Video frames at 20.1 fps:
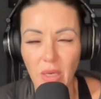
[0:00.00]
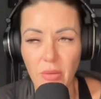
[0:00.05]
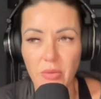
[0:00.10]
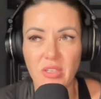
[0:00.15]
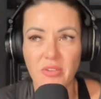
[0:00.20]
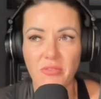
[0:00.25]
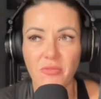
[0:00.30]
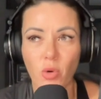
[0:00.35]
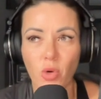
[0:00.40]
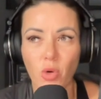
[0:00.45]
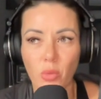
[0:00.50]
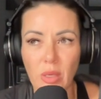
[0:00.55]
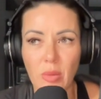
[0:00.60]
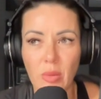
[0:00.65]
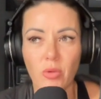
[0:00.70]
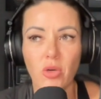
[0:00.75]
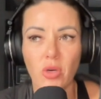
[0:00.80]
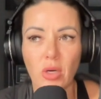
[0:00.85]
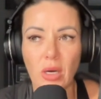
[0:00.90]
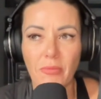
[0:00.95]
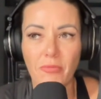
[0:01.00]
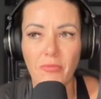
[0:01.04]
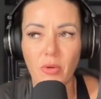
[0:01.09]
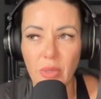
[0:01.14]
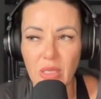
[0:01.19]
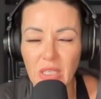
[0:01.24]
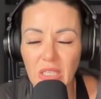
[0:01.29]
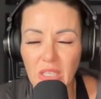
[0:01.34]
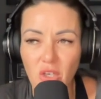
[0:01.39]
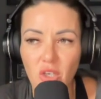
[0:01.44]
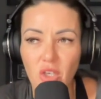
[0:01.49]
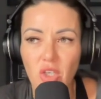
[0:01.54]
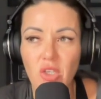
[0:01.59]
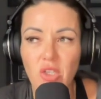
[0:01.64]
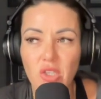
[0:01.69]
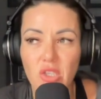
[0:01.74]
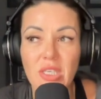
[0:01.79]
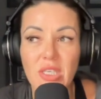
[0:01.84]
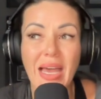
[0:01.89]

It was a four week program for building your glutes.